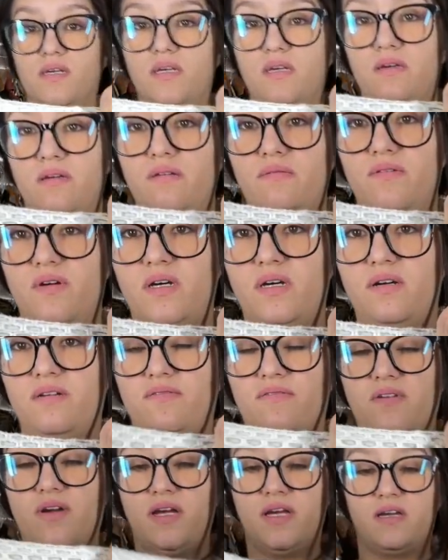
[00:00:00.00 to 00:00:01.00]
Eva
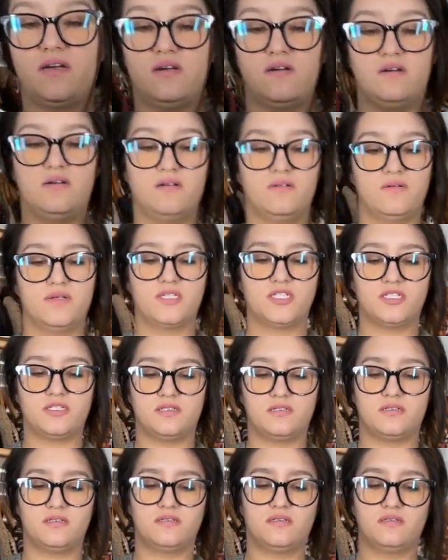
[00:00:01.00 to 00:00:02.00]
Franco, which
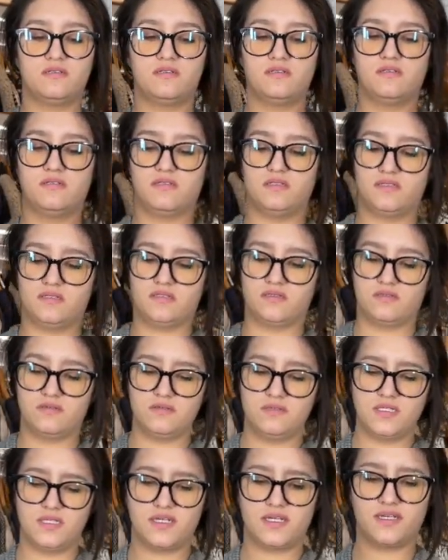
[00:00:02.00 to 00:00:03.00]

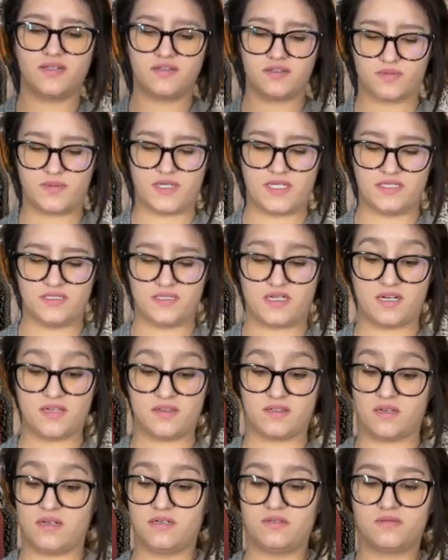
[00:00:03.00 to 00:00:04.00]
sold at Anthropologie. I
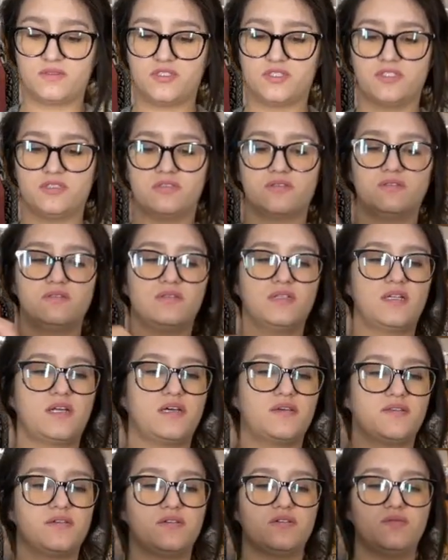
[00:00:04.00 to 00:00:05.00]
thought it was just sold
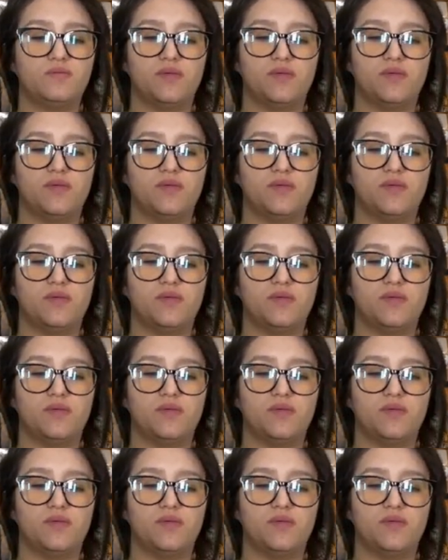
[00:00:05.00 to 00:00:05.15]
at